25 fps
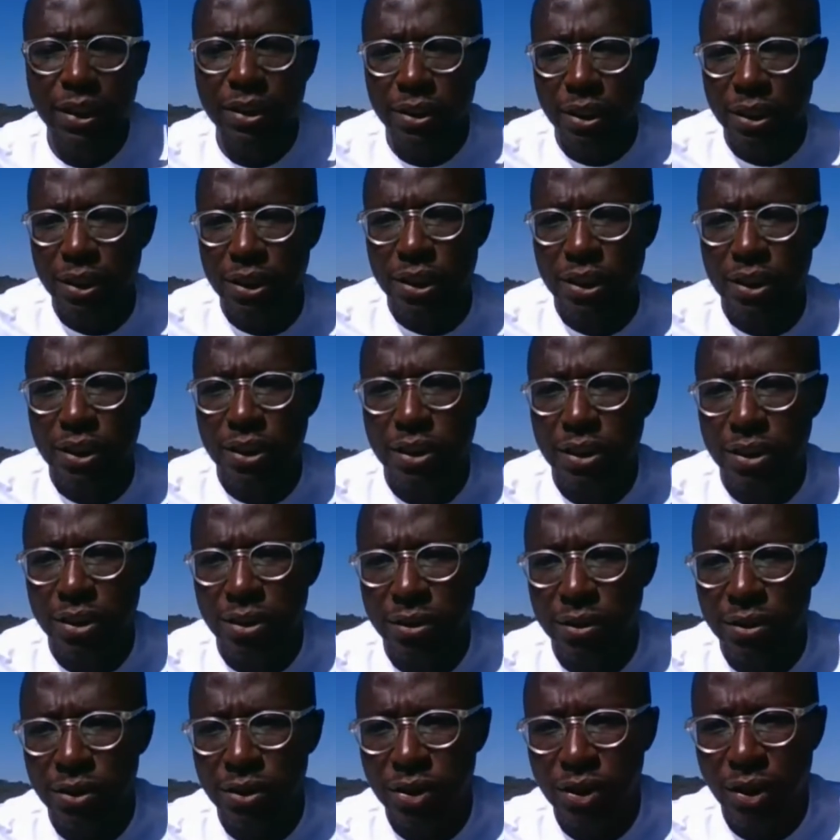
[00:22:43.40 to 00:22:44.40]
indeed
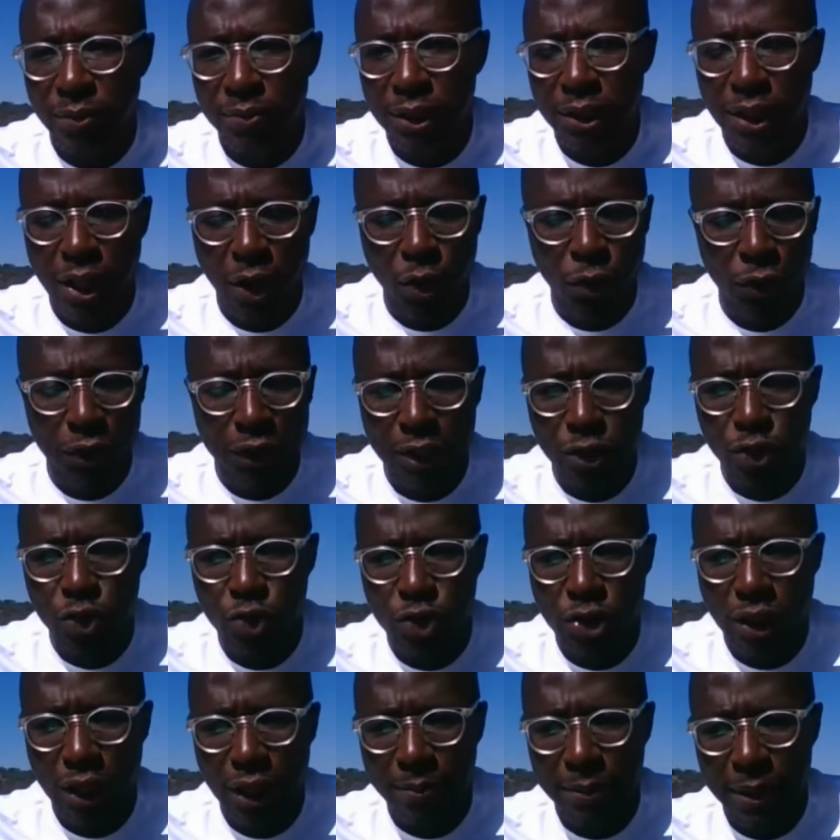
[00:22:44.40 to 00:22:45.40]
something that we need
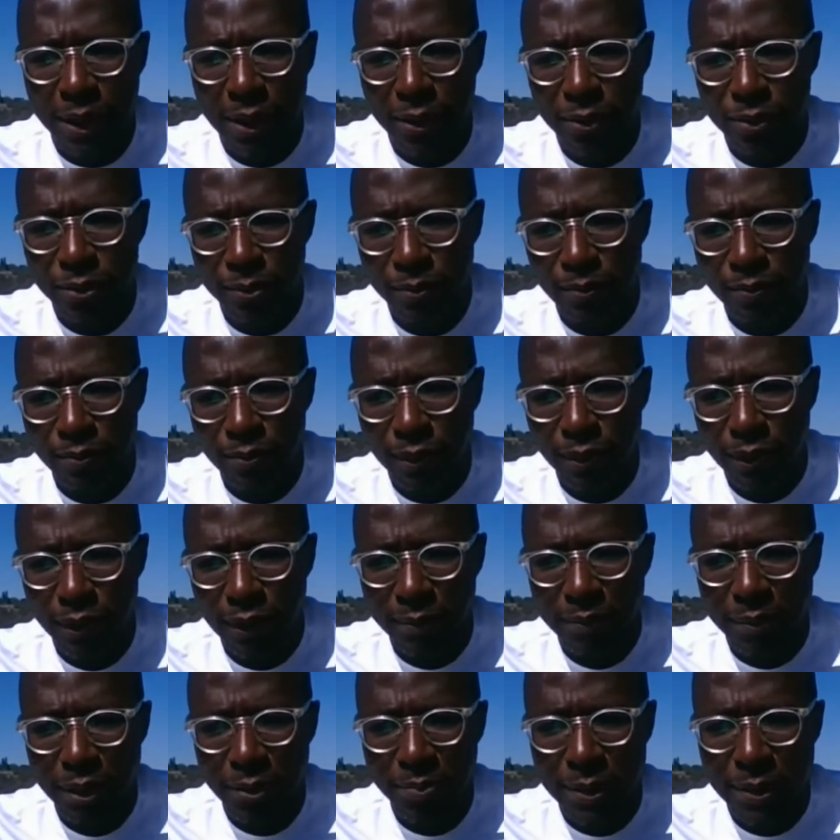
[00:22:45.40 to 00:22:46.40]
to think about.
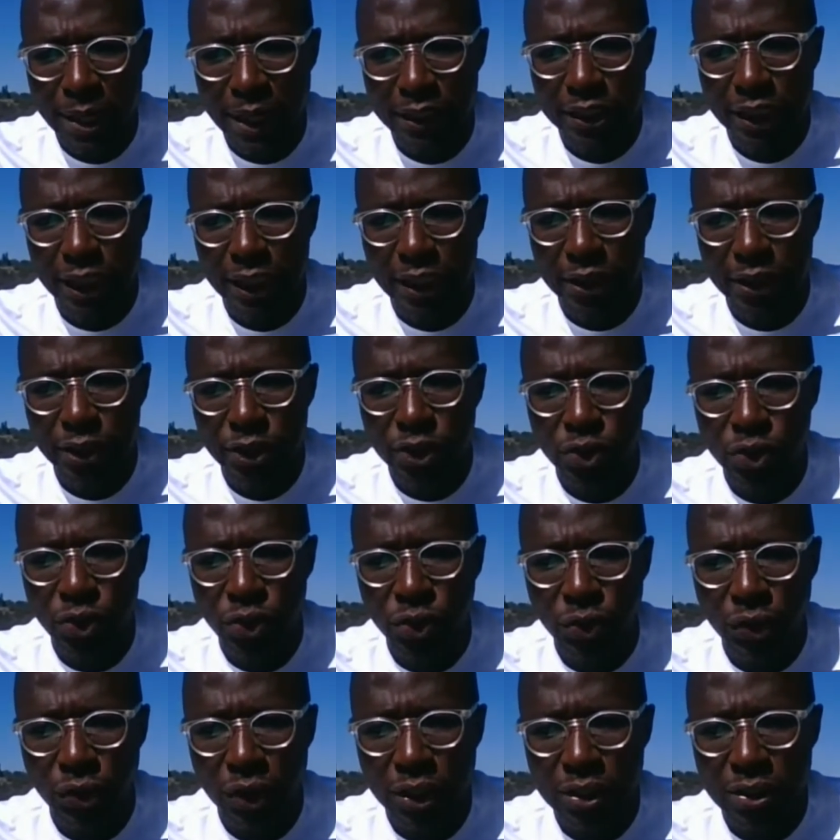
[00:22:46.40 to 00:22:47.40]
But my challenge to
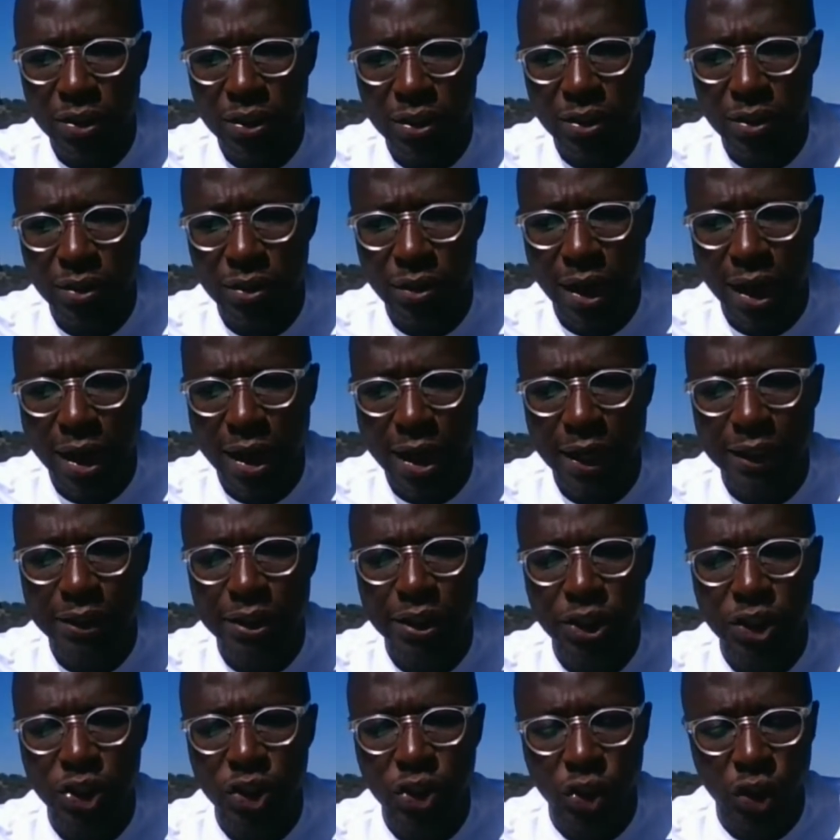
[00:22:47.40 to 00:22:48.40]
you is,
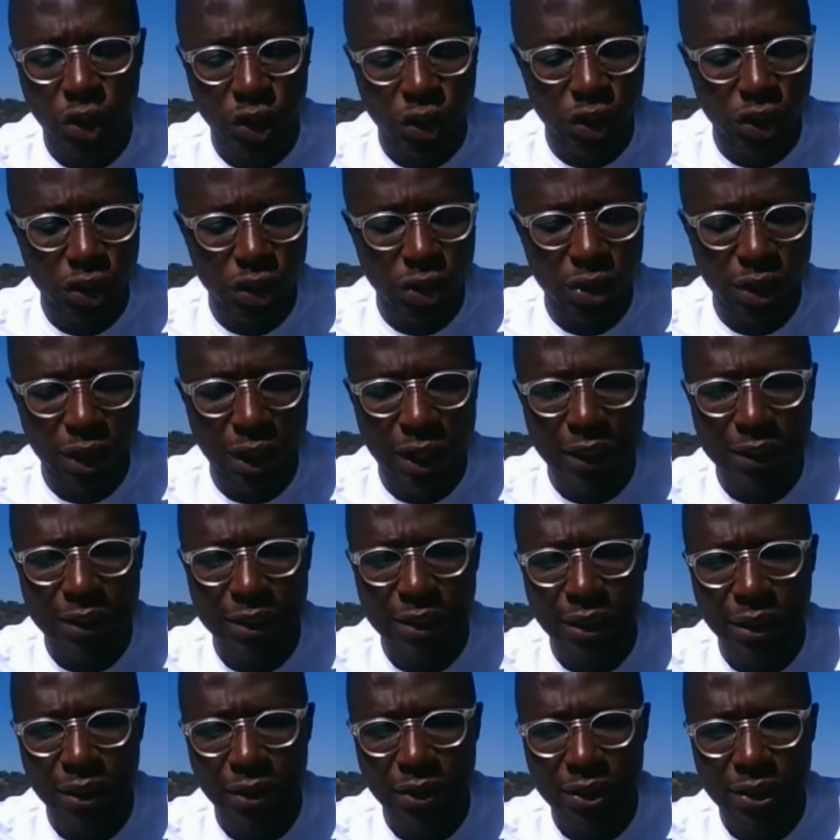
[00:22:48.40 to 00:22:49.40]
as a church,
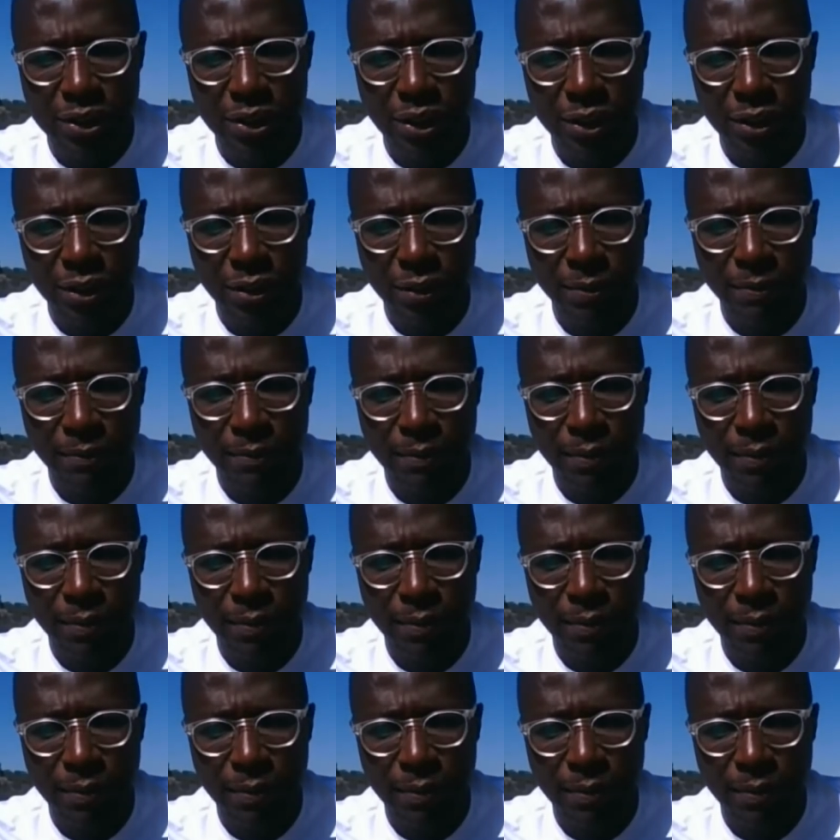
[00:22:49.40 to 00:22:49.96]
as a Christian,